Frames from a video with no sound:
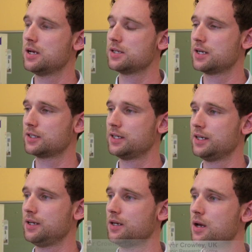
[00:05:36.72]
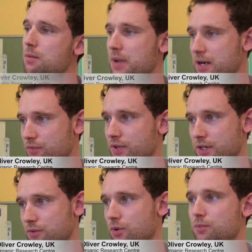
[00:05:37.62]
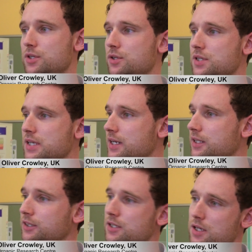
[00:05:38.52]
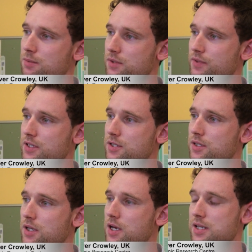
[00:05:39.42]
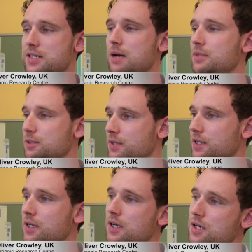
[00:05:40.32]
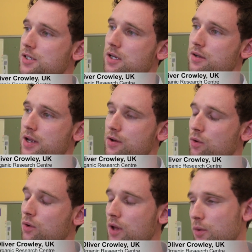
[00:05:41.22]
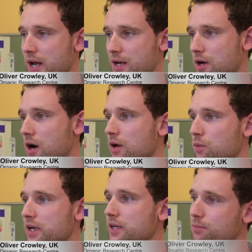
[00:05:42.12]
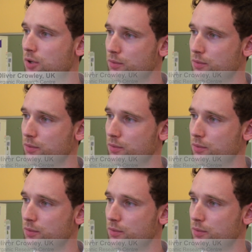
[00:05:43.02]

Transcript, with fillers: has actually benefited from reduced tillage in terms of its establishment. So, in, although we had higher weed